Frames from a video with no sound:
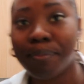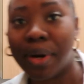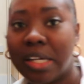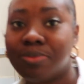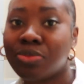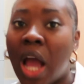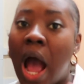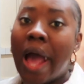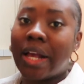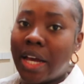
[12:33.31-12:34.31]
But
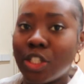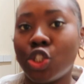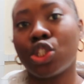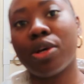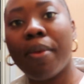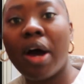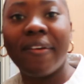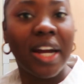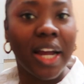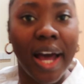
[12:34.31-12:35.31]
catch you
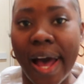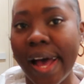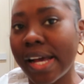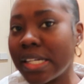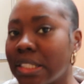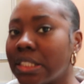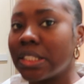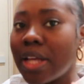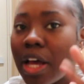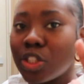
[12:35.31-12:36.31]
tomorrow,
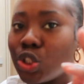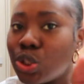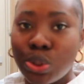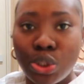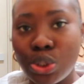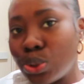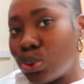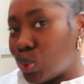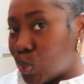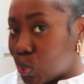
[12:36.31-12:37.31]
guys.
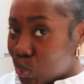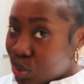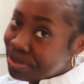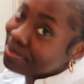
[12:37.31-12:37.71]
Toodles.